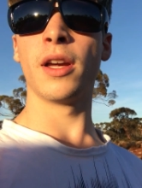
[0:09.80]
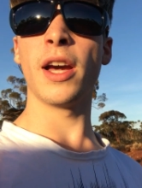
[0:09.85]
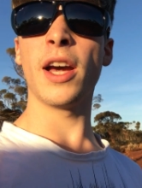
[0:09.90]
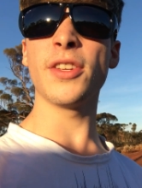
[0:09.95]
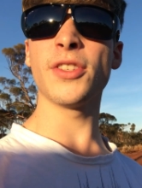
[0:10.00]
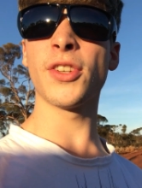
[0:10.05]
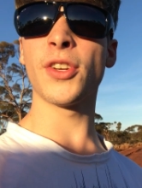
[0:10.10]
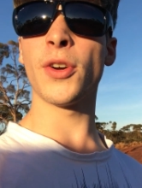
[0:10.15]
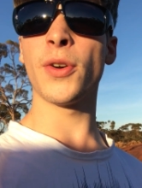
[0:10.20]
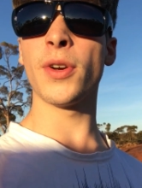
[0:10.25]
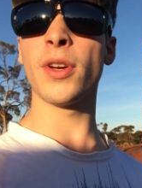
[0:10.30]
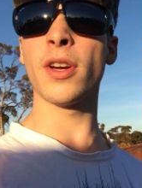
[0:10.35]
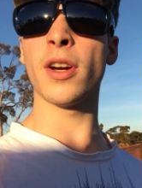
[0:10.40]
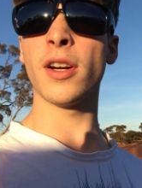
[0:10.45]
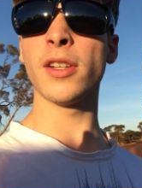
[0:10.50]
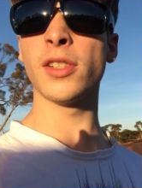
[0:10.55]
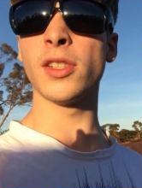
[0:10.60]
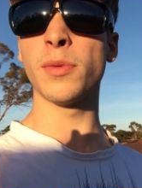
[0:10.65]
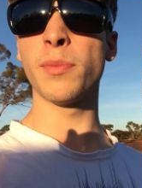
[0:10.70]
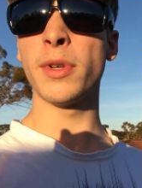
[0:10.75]
How's it going,
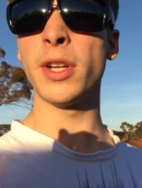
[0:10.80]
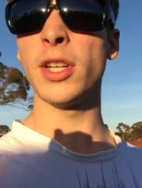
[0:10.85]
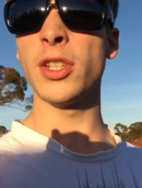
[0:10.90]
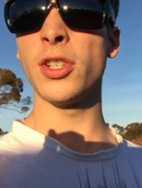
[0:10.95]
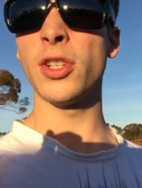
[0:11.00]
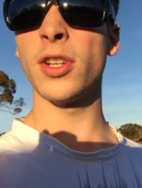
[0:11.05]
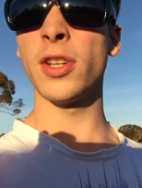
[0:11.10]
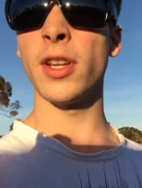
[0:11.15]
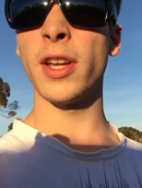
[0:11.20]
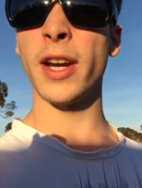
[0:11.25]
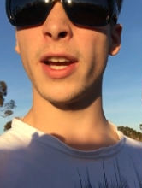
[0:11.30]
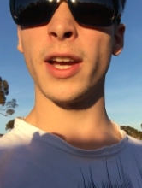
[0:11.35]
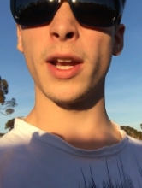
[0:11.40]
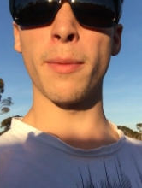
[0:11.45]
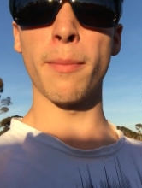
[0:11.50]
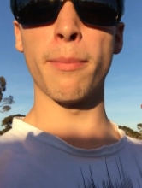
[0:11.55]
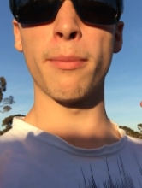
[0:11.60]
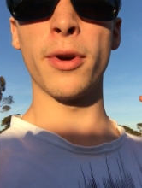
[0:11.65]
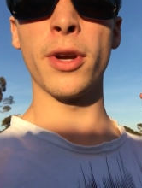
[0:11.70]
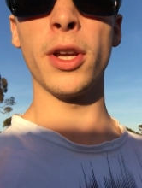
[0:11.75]
guys? It's me, Ichi, today,
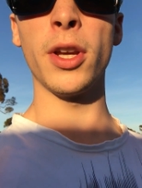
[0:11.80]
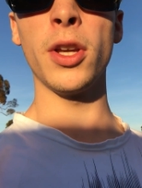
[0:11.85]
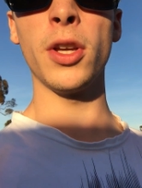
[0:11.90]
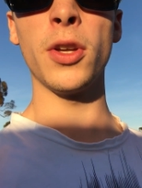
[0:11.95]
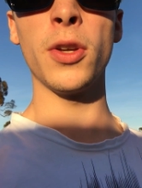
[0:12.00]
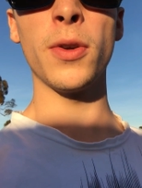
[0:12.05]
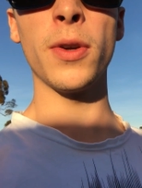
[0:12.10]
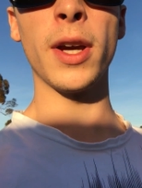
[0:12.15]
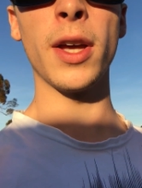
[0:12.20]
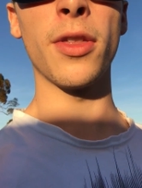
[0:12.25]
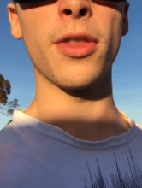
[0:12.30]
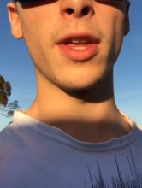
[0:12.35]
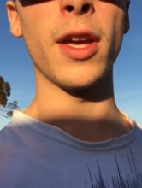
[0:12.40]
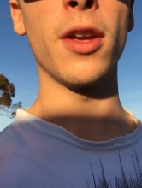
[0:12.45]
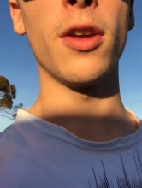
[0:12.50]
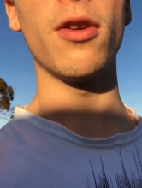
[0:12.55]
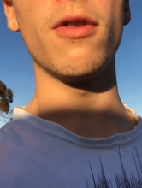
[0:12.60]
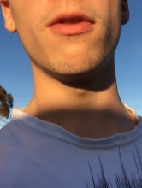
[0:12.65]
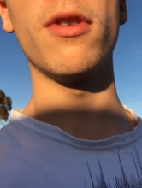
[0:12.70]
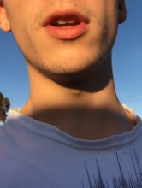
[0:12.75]
and I'm bringing you a
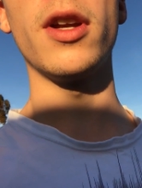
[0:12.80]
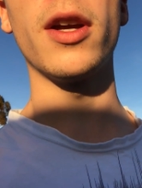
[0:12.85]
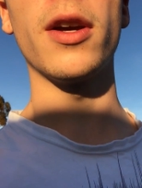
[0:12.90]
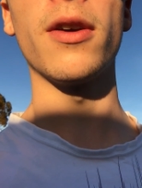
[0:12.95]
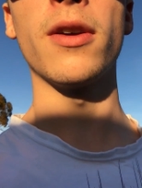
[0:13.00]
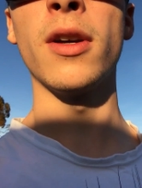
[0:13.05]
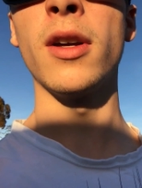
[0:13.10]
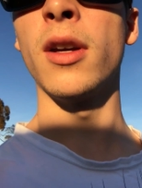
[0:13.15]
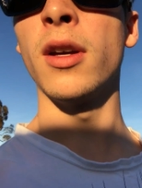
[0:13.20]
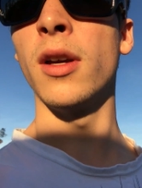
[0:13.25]
thank you video.